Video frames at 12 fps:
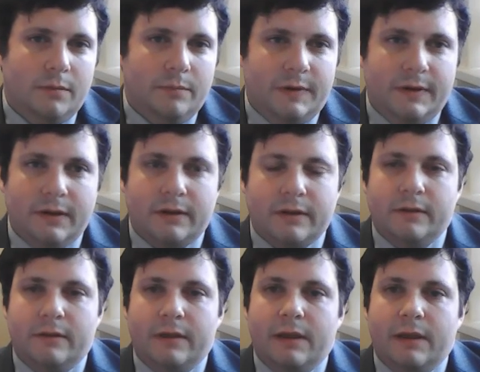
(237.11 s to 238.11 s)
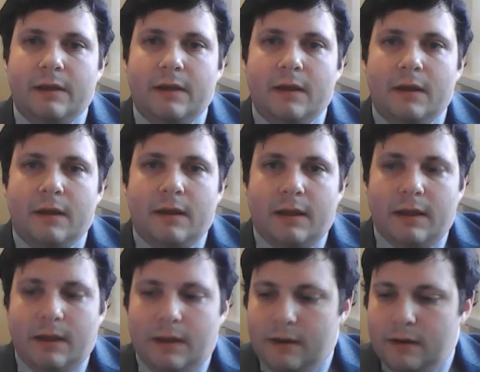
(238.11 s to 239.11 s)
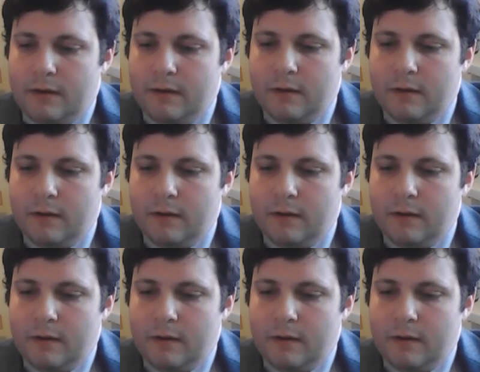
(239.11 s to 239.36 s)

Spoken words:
particularly in